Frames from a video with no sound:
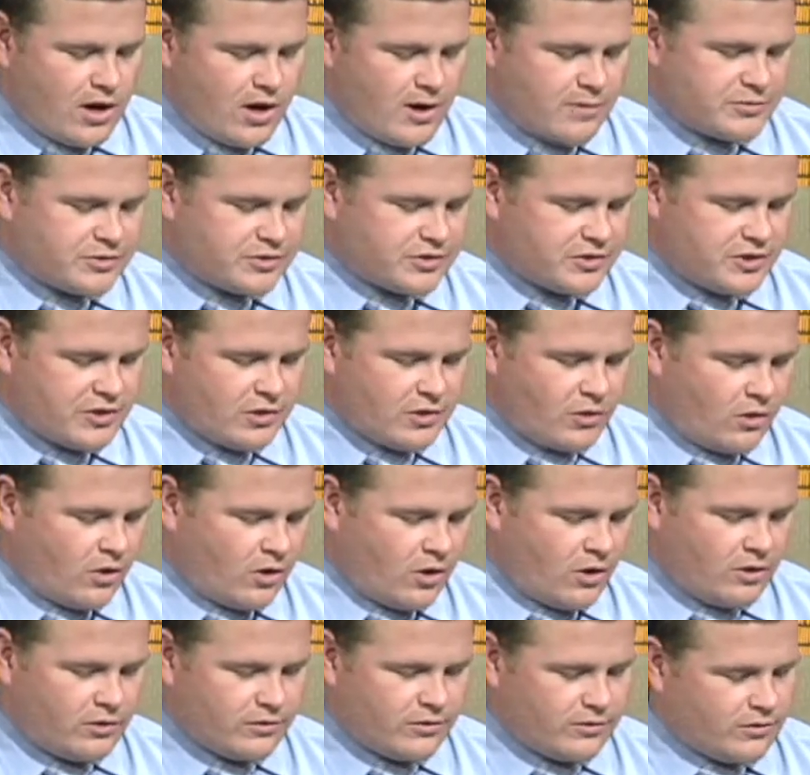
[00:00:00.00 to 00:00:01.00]
City
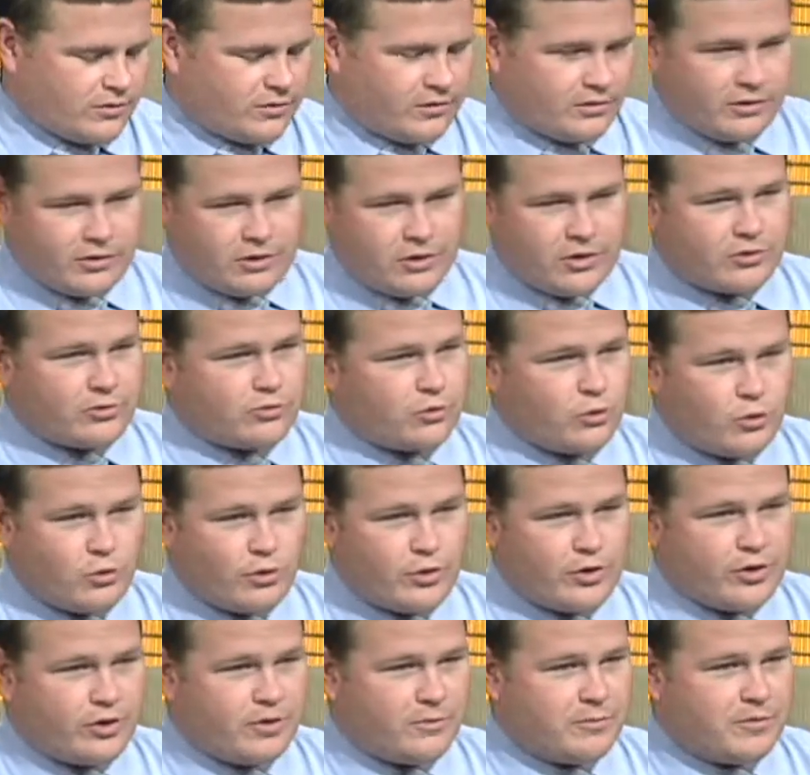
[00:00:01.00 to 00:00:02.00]
Hall, the Lynn
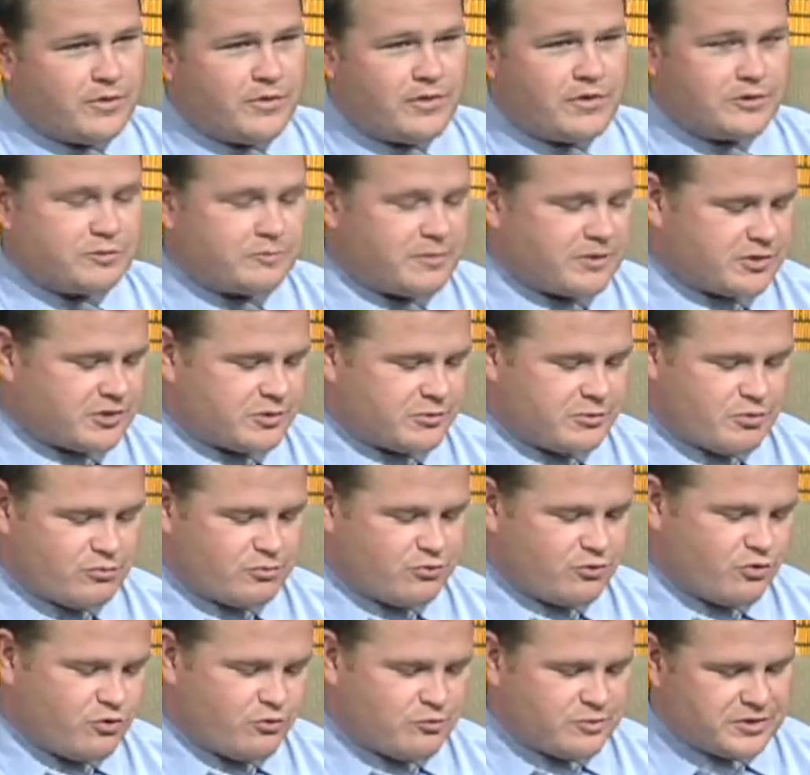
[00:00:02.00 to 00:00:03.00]
Auditorium. There's been some
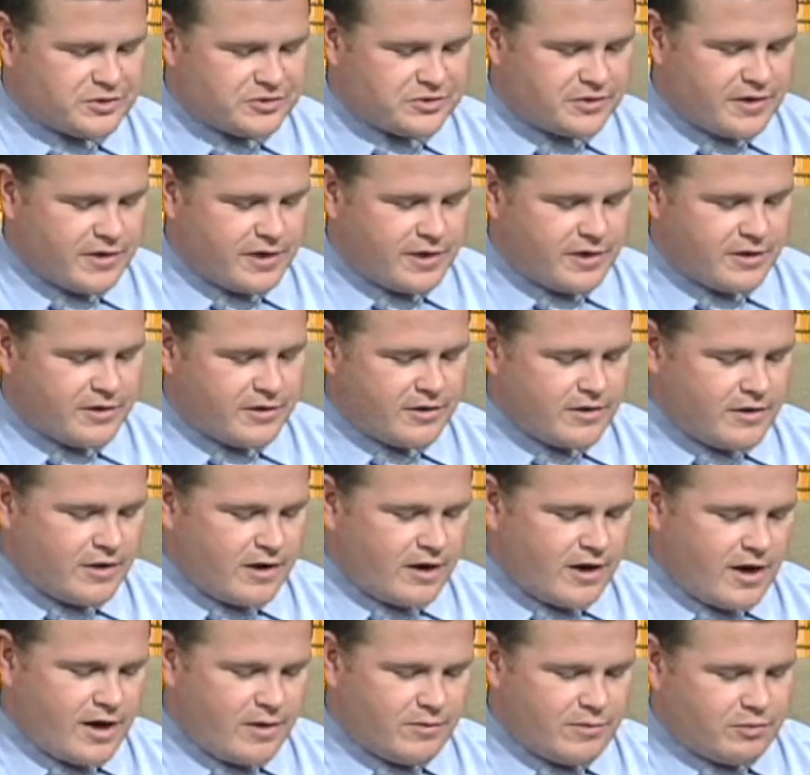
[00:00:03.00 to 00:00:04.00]
improvements there.
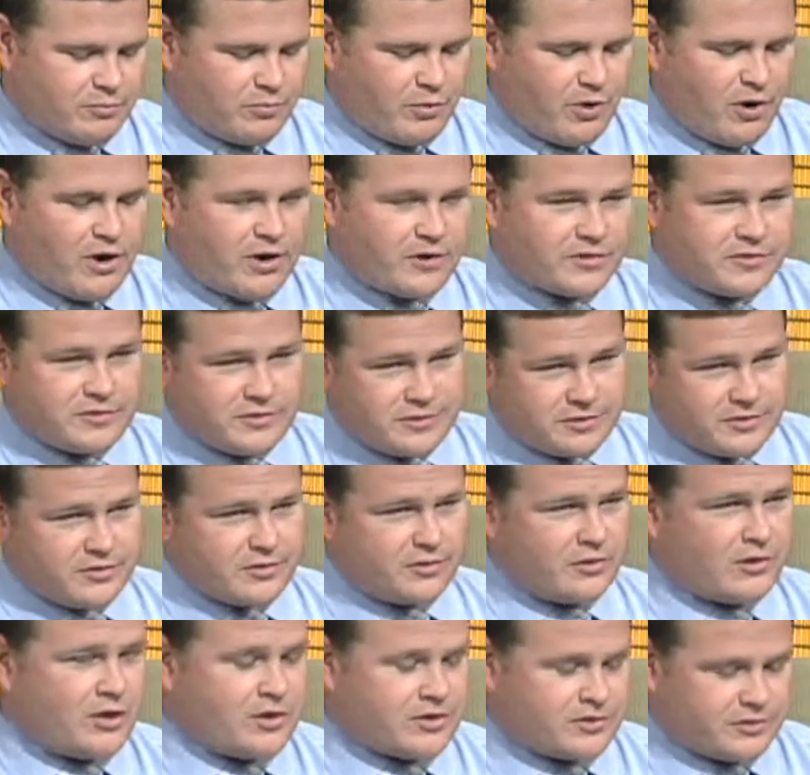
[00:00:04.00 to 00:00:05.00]
The parks, this is a
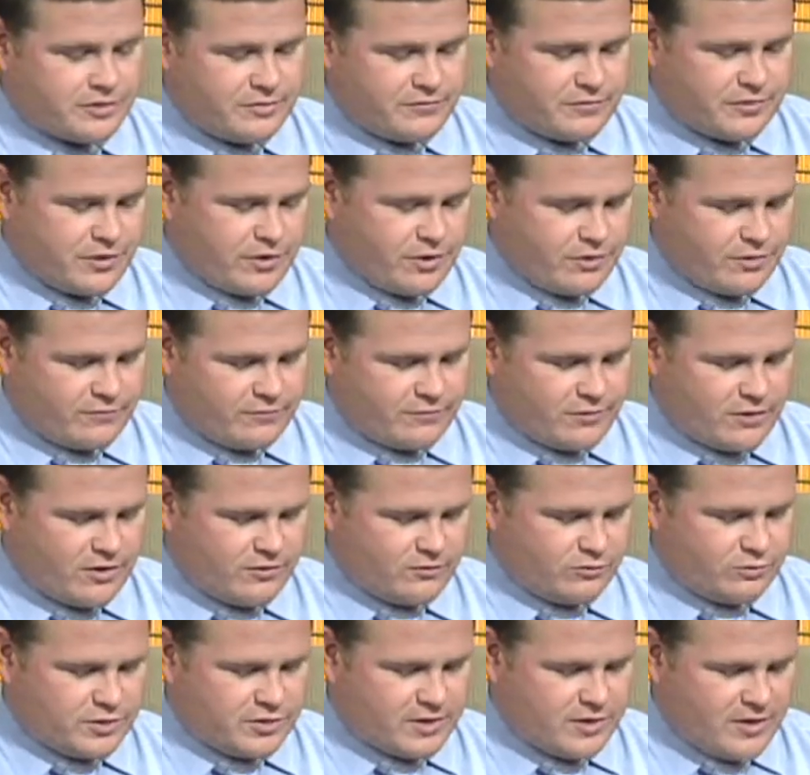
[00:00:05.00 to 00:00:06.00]
lot of stuff that you're
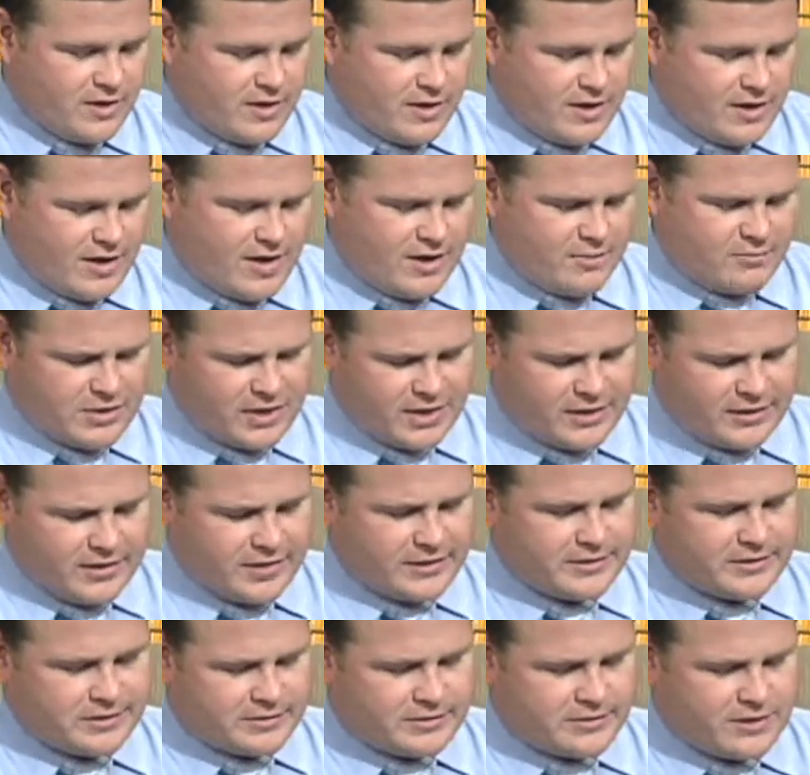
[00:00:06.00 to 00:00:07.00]
involved with. But I'd
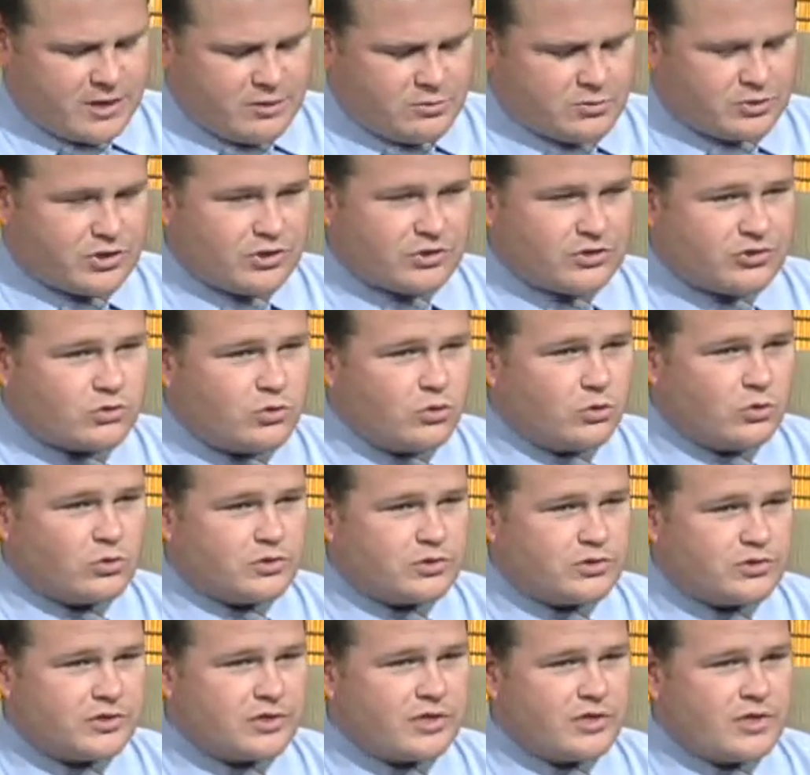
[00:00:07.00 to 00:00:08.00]
like to start with the
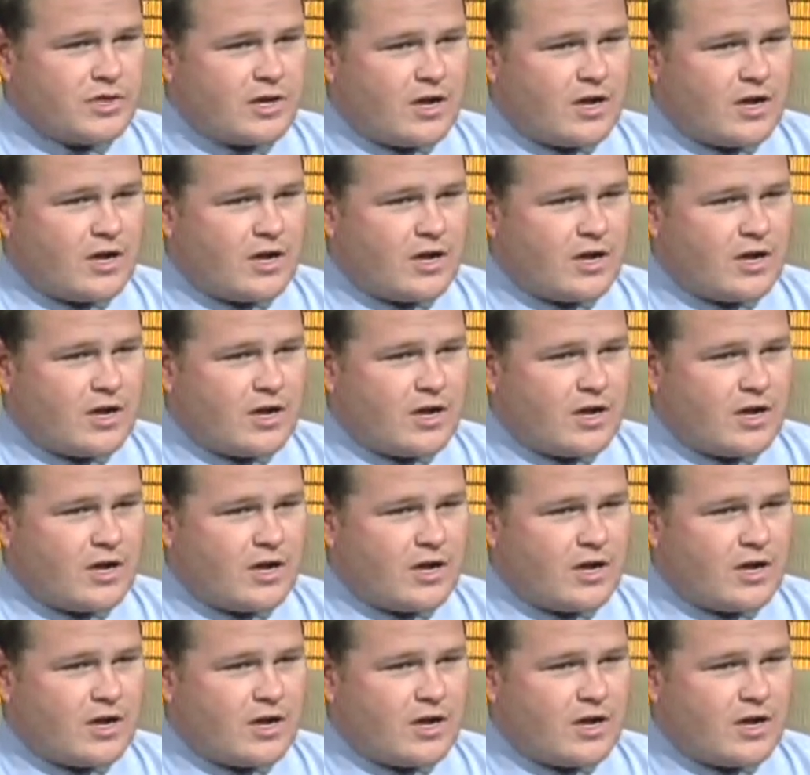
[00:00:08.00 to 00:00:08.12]
schools.